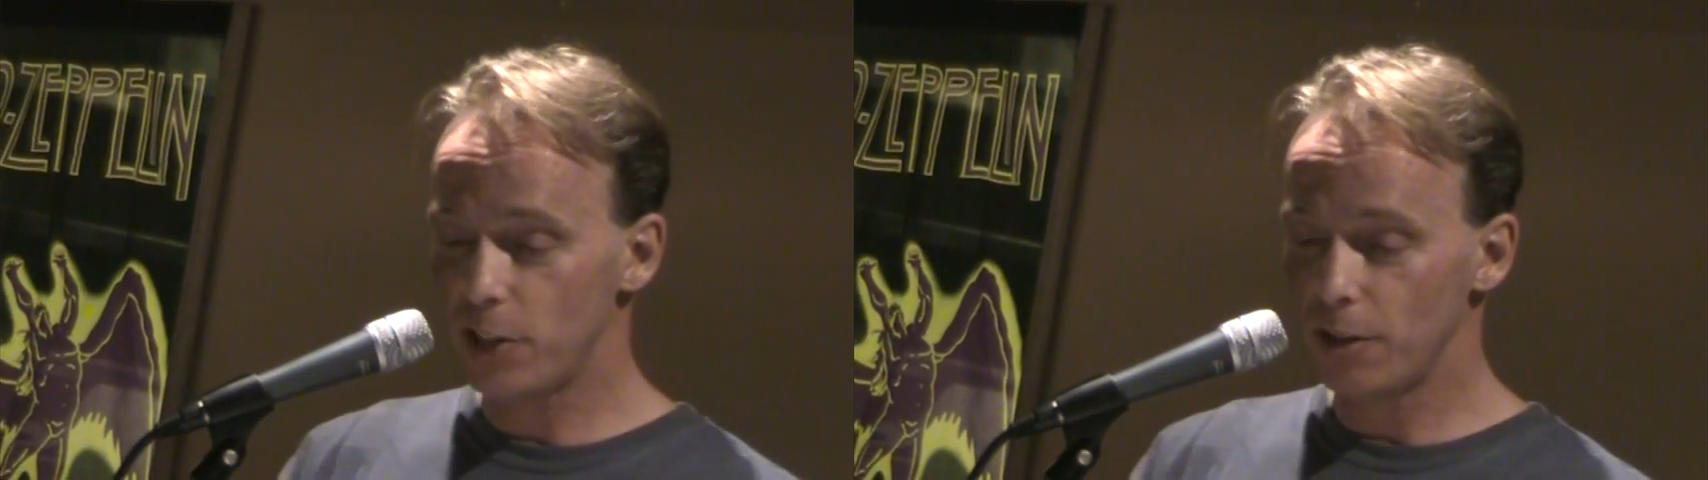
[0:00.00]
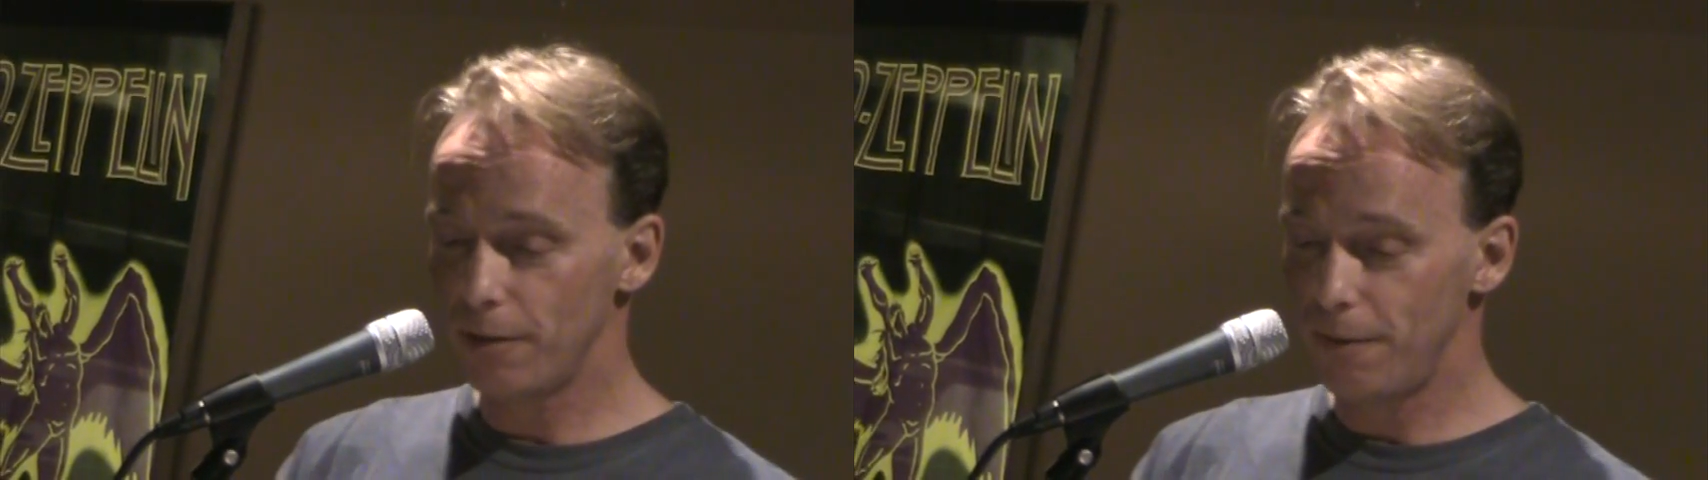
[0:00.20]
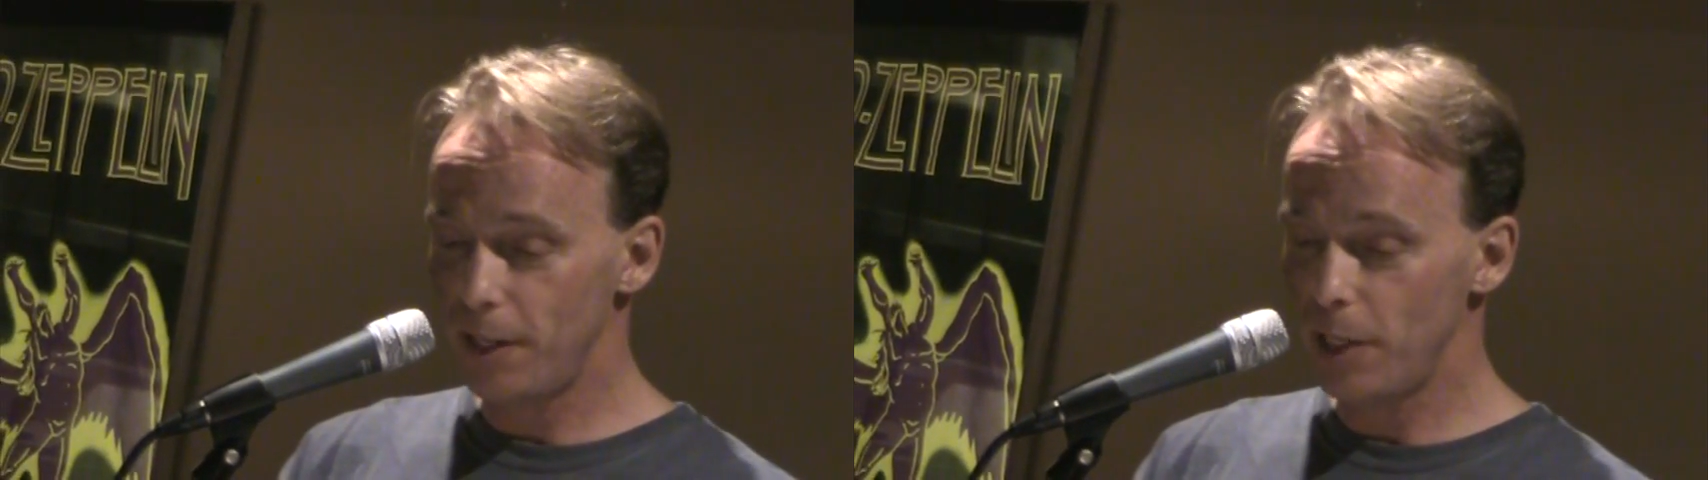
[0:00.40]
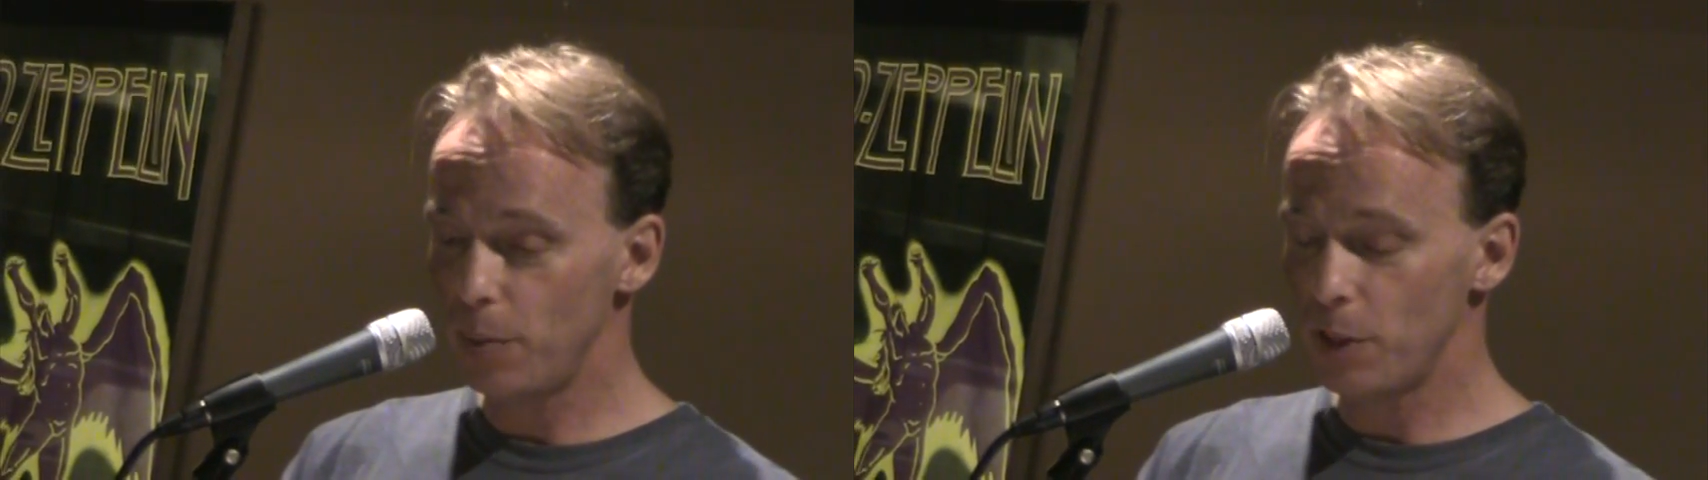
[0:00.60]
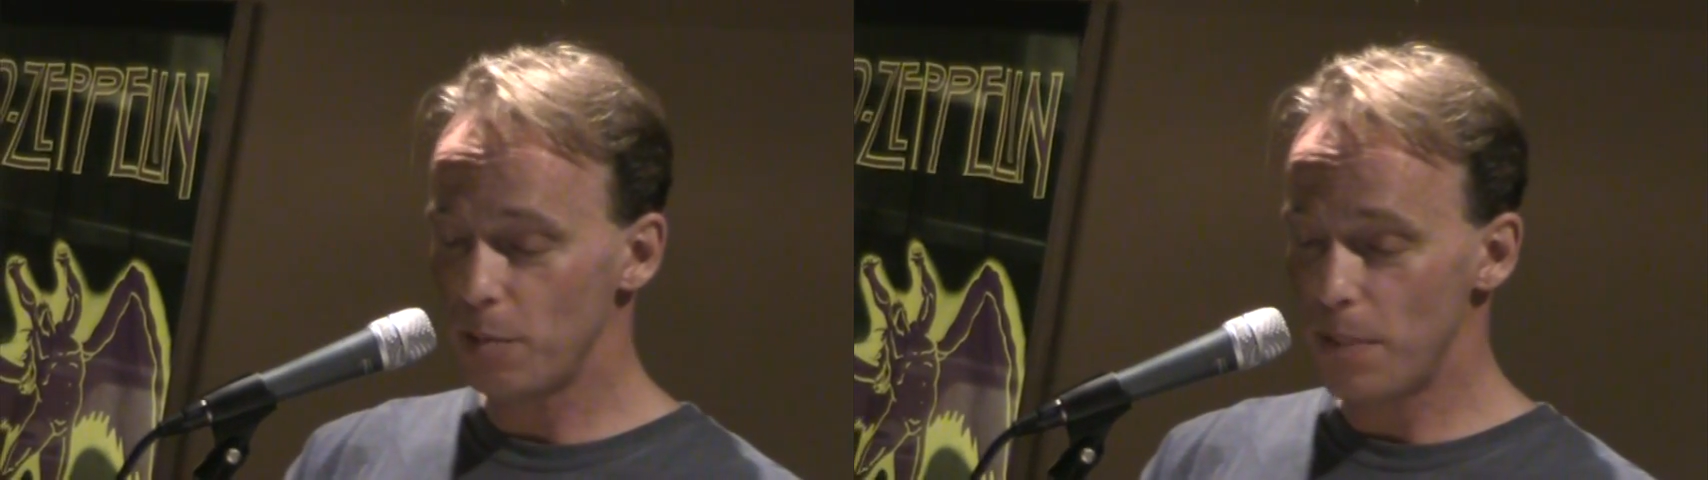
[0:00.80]
to fit in
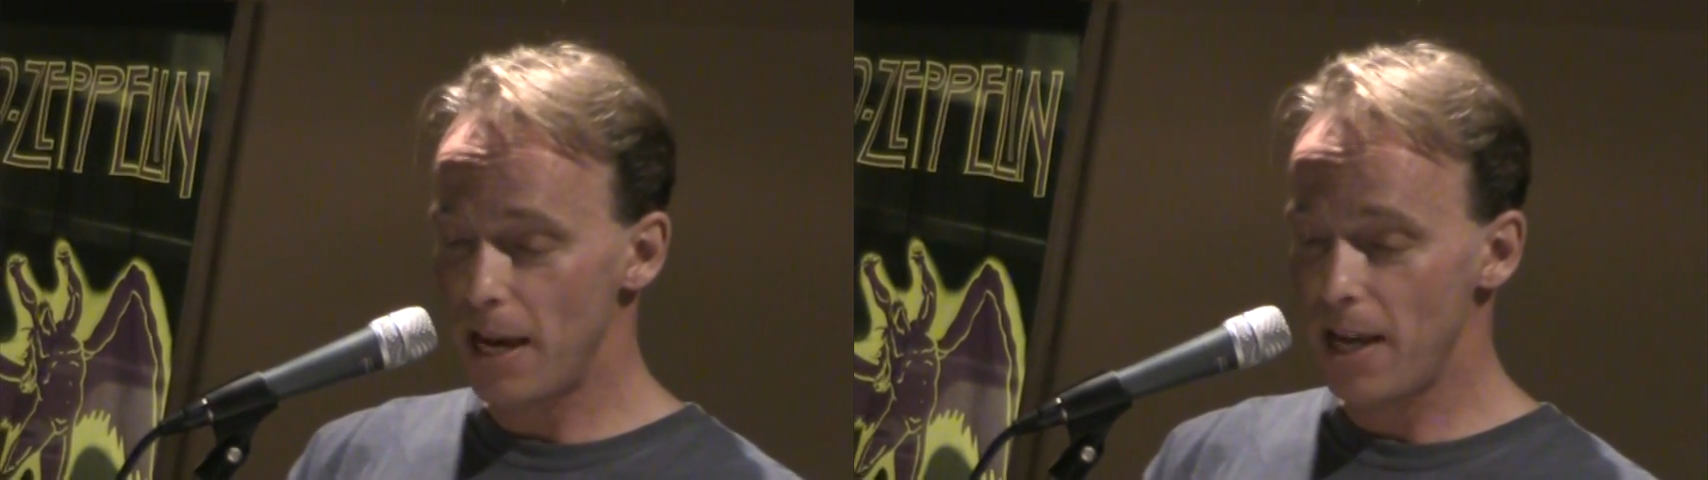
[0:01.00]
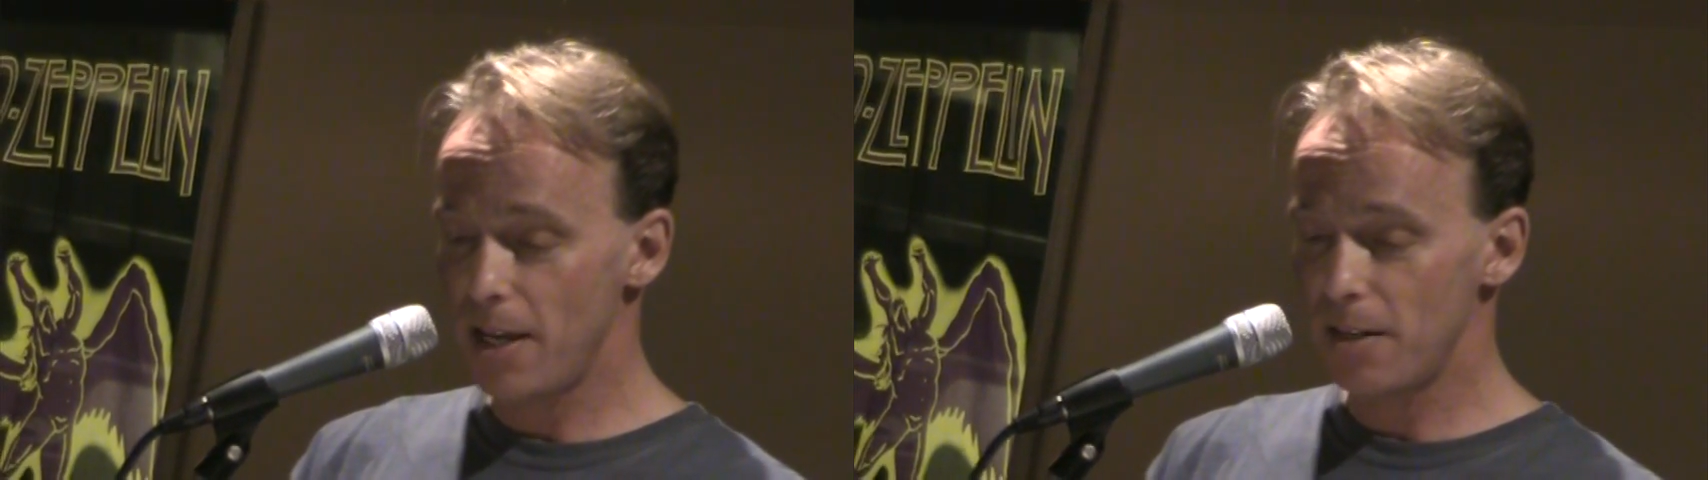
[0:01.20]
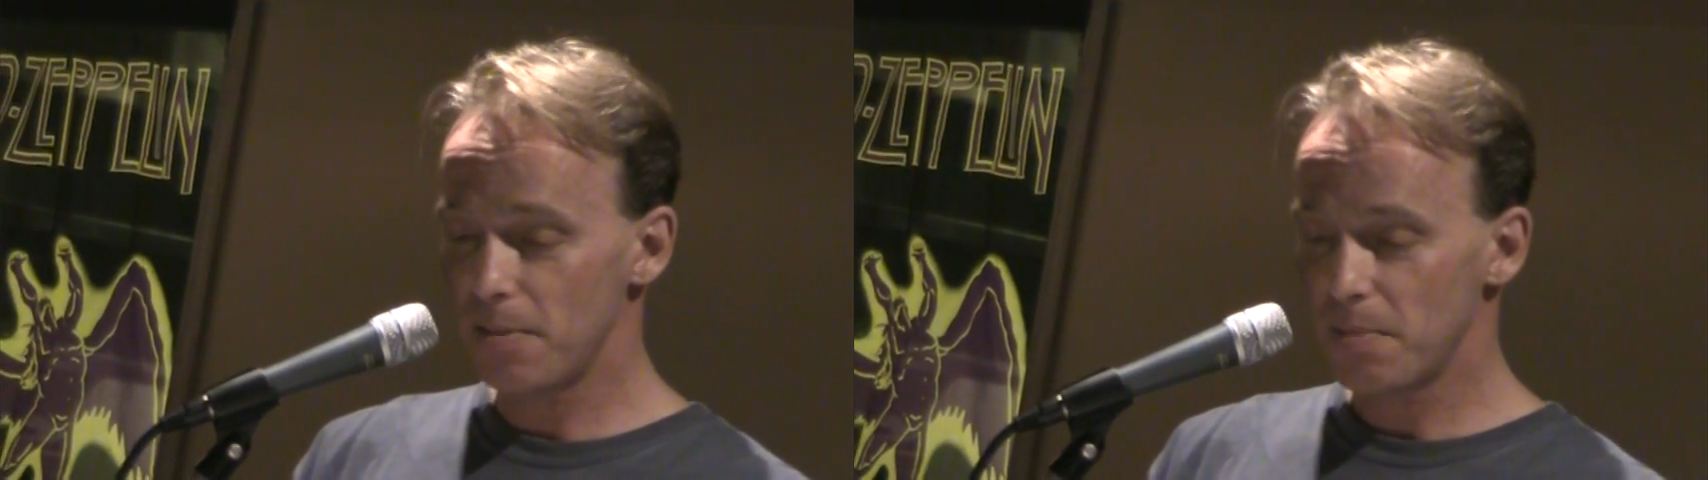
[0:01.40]
with the band